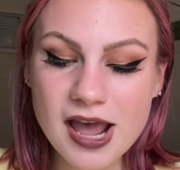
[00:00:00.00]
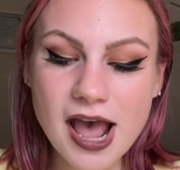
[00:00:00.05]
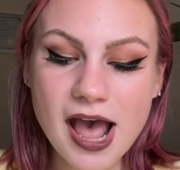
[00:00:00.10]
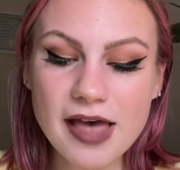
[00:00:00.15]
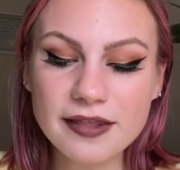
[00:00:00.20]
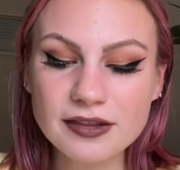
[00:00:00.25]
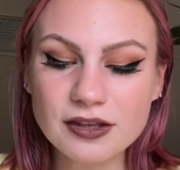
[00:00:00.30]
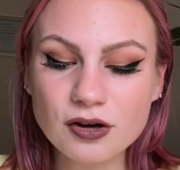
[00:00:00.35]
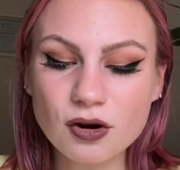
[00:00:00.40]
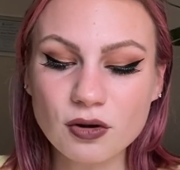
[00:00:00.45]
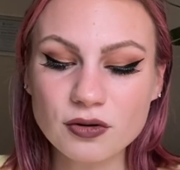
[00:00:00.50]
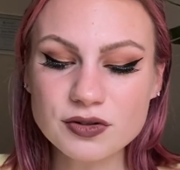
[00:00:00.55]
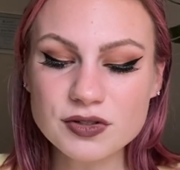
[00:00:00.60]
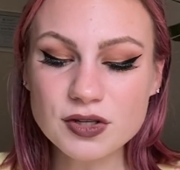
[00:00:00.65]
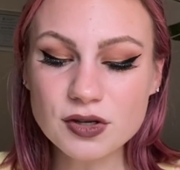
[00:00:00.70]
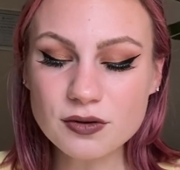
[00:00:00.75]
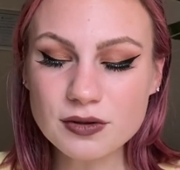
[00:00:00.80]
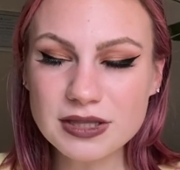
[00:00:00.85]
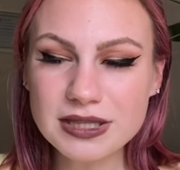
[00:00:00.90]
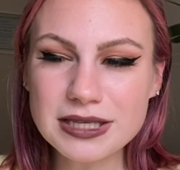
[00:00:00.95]
And then
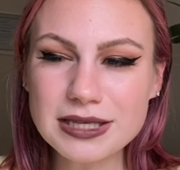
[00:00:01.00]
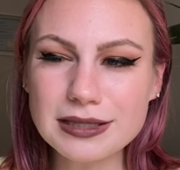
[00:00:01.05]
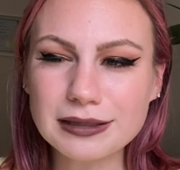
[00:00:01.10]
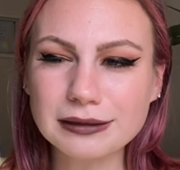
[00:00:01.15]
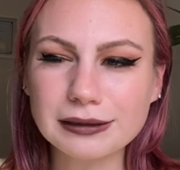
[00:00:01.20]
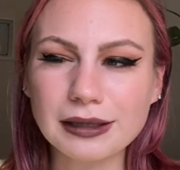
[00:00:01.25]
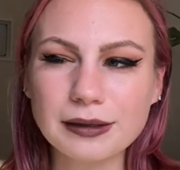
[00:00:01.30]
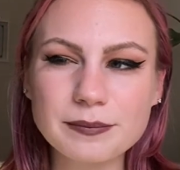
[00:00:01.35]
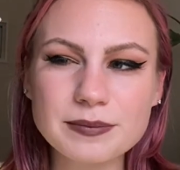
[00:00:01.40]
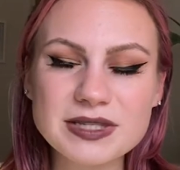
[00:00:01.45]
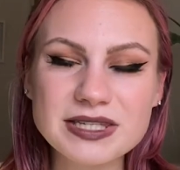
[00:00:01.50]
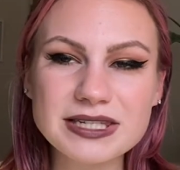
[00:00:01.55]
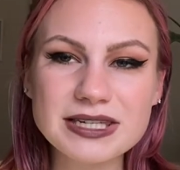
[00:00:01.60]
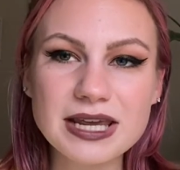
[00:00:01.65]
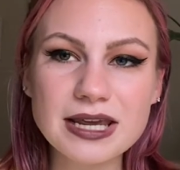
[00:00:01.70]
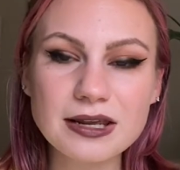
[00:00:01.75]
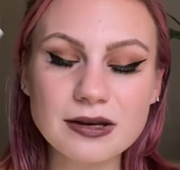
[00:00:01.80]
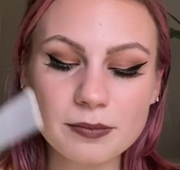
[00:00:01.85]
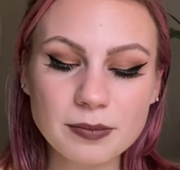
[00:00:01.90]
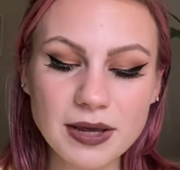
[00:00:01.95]
also the lip
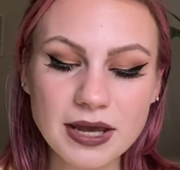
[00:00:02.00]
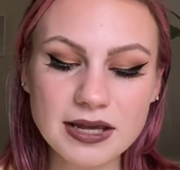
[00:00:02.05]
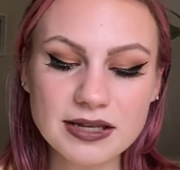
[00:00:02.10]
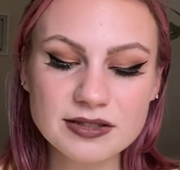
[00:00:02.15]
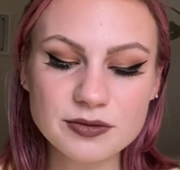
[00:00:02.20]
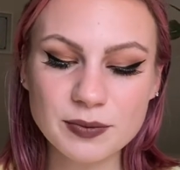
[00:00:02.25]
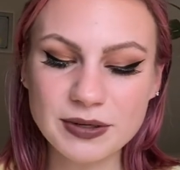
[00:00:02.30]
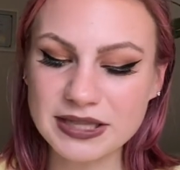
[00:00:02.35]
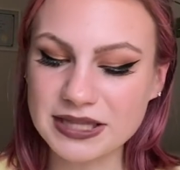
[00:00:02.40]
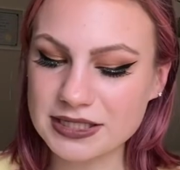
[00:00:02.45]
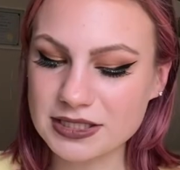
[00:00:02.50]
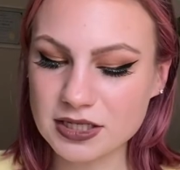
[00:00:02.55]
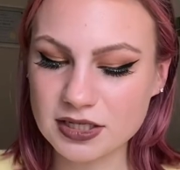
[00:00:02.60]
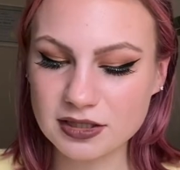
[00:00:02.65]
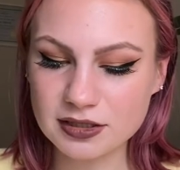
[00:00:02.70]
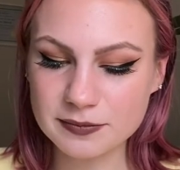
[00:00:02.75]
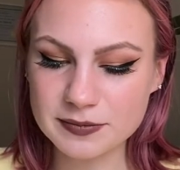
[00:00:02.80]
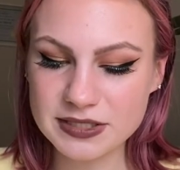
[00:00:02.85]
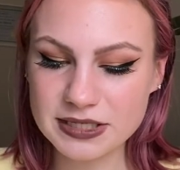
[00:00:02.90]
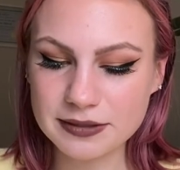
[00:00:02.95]
stain pens. Wait, that's not
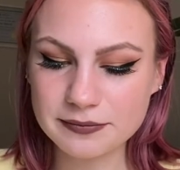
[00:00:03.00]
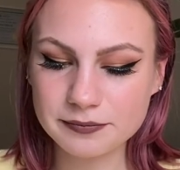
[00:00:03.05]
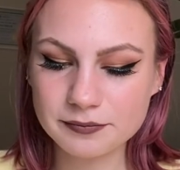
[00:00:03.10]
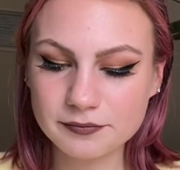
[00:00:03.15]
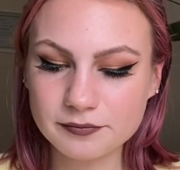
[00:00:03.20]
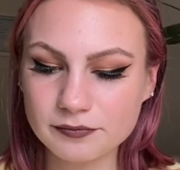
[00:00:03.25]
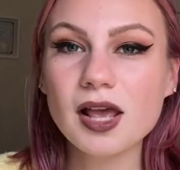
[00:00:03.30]
the lip stain.